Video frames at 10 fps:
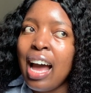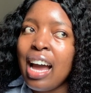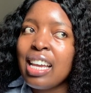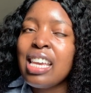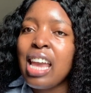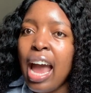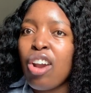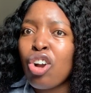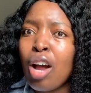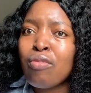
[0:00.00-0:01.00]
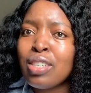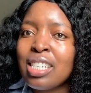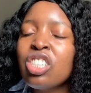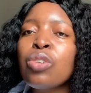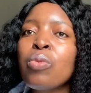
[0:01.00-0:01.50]
he had a
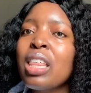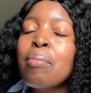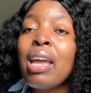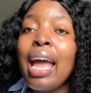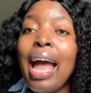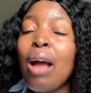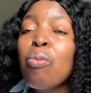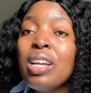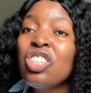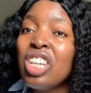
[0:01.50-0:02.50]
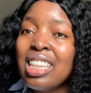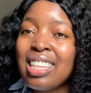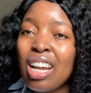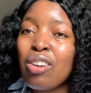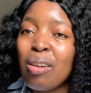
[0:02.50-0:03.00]
conversation with him, which in
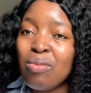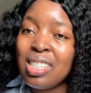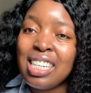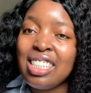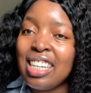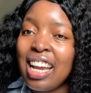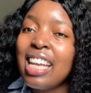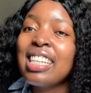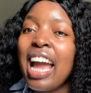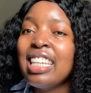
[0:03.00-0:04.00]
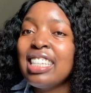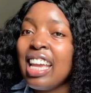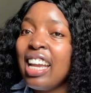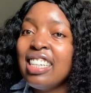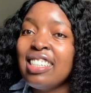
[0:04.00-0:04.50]
that conversation, guys, I
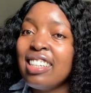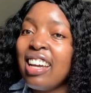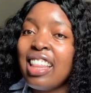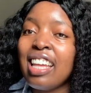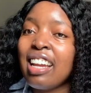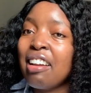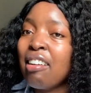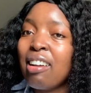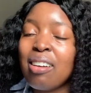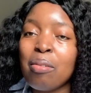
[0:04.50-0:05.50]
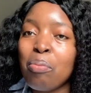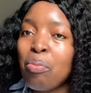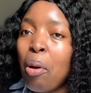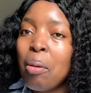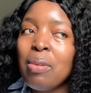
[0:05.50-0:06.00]
said, I think
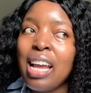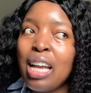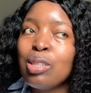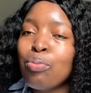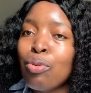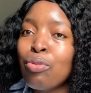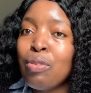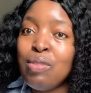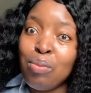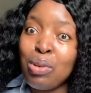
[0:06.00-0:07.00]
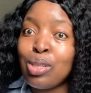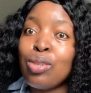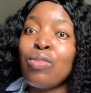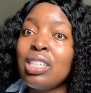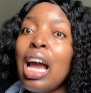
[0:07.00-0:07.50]
probably I spoke
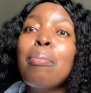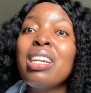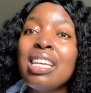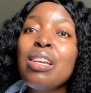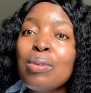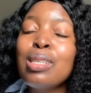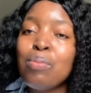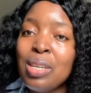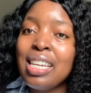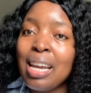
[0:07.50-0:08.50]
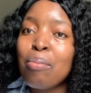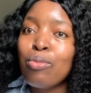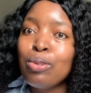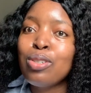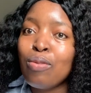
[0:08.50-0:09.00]
15% of the time and he was speaking
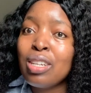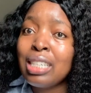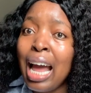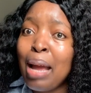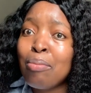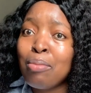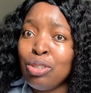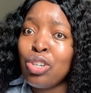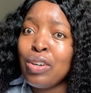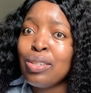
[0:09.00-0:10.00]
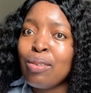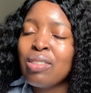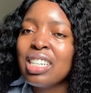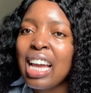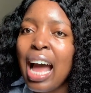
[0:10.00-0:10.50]
most of the time, majority of
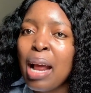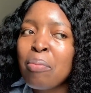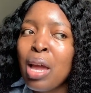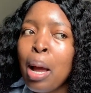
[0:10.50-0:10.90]
the time.